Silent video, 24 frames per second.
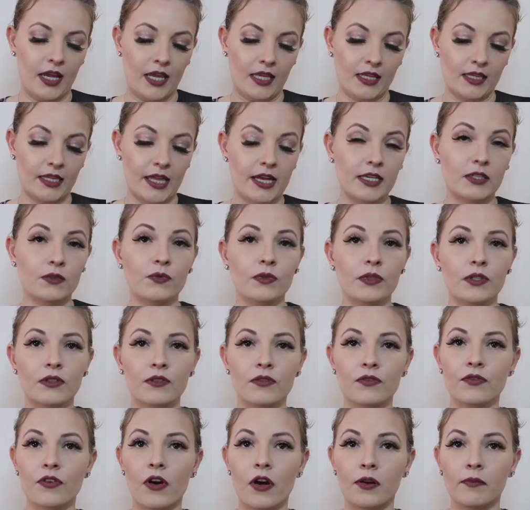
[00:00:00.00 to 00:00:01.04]
And the last
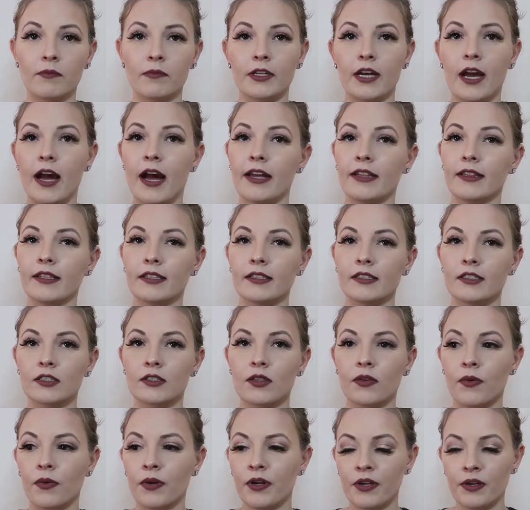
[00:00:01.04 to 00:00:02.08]
one from the highlighter
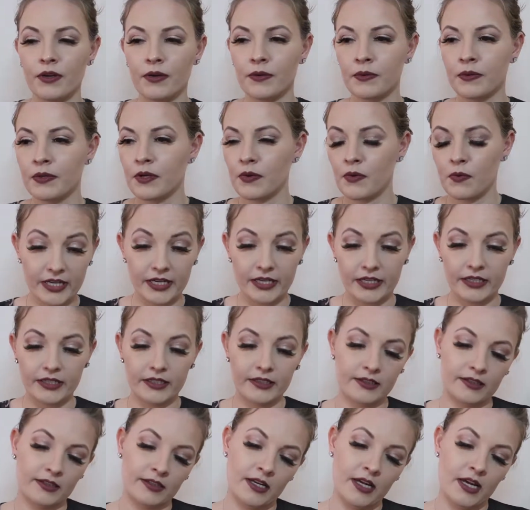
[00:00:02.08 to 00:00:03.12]
trio
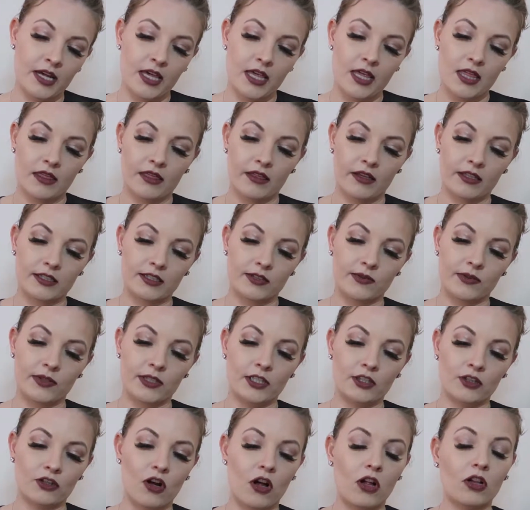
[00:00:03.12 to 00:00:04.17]
is this one.
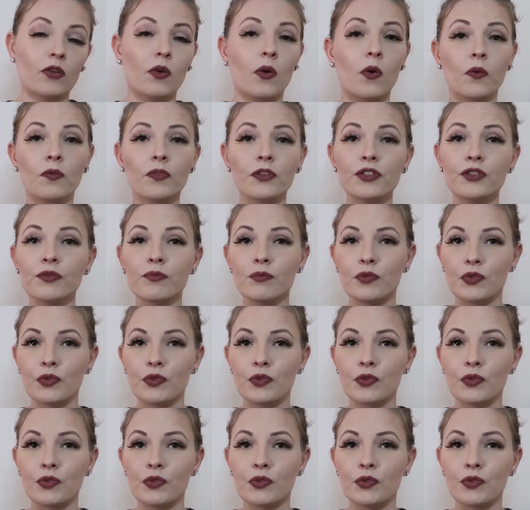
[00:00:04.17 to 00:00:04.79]
It's called Over the